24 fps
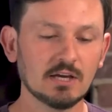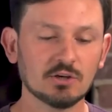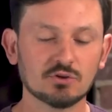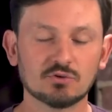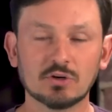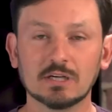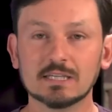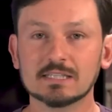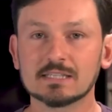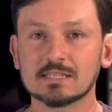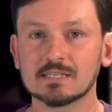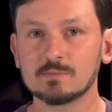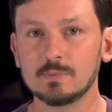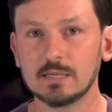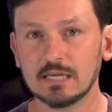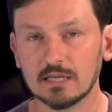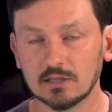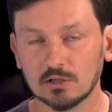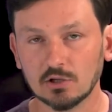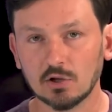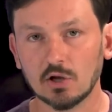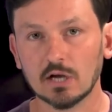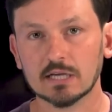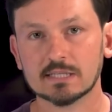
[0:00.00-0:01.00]
trust is
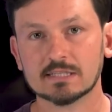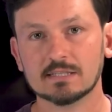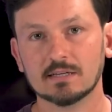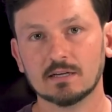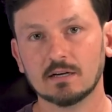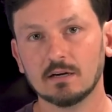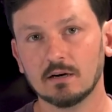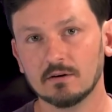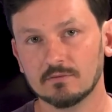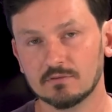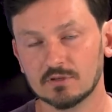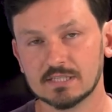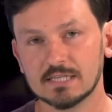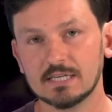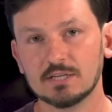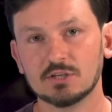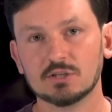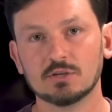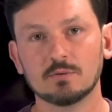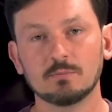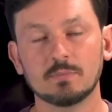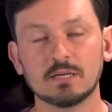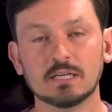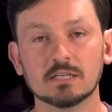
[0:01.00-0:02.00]
being lost in
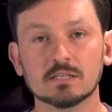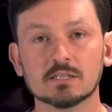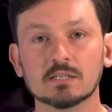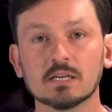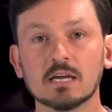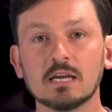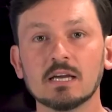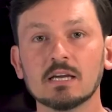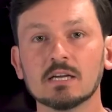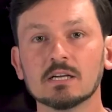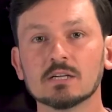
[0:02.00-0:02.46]
conversation because